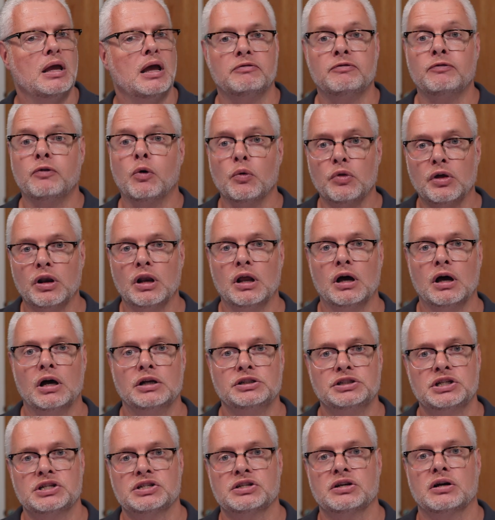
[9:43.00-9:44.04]
for the
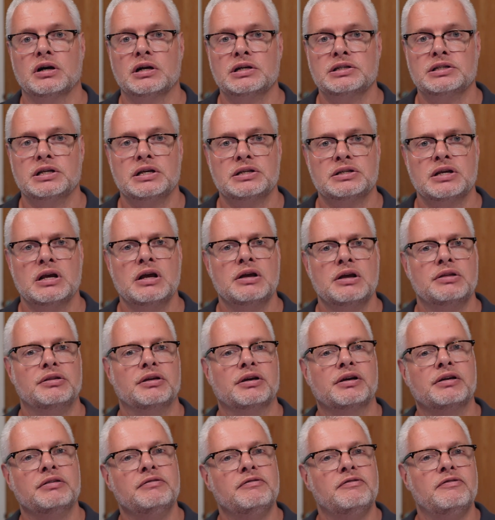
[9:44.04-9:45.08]
larger sizes, the
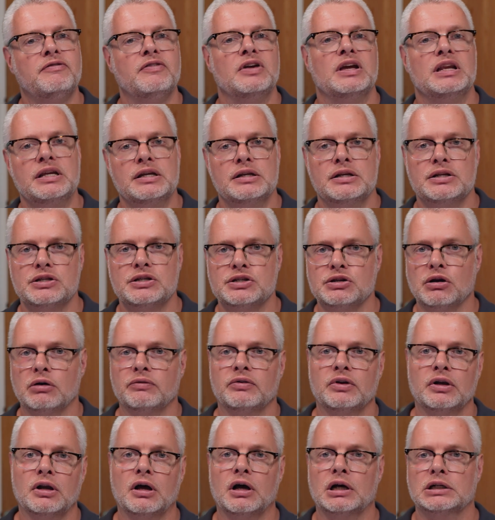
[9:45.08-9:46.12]
convenience of a
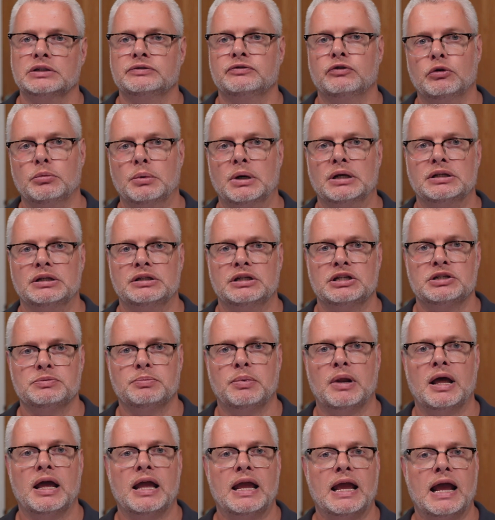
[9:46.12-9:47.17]
large format
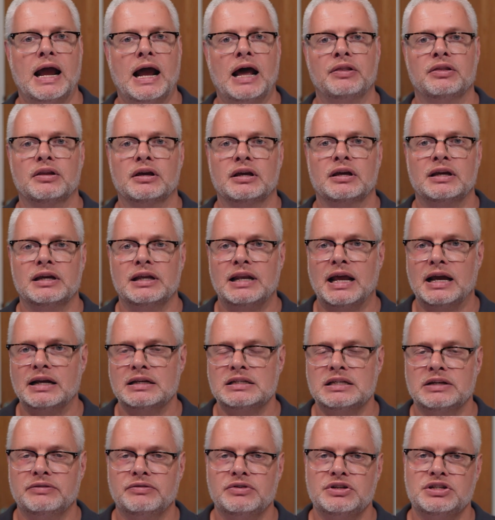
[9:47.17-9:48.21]
display and the
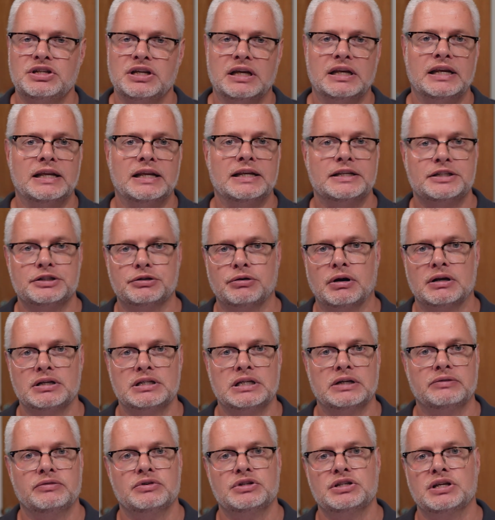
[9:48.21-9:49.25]
connectivity and
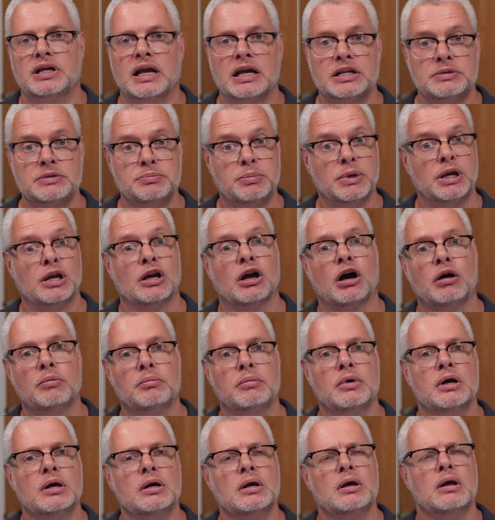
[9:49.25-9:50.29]
interactivity has
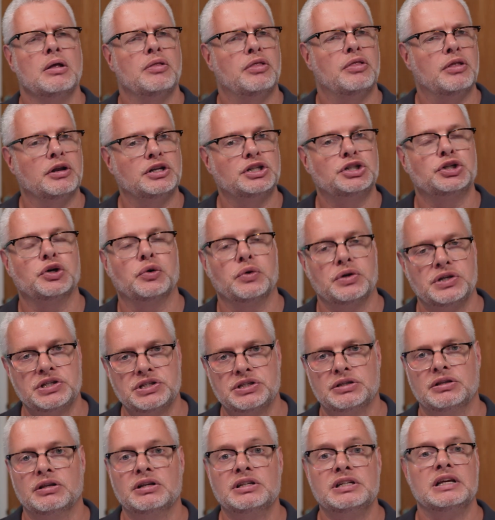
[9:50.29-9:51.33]
become the choice,
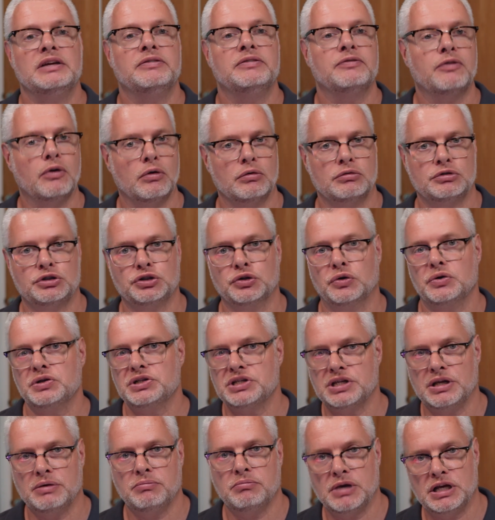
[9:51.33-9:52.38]
the default
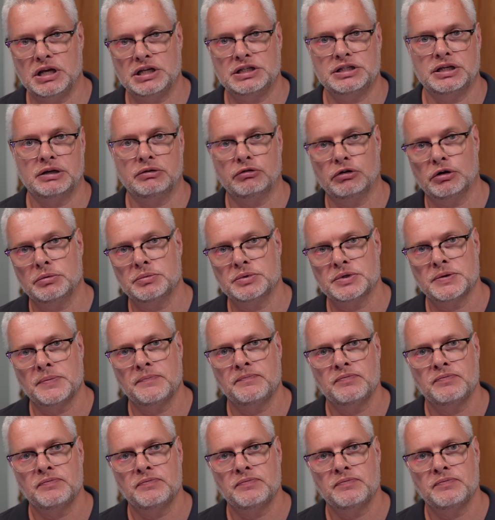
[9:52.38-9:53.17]
choice in meeting rooms.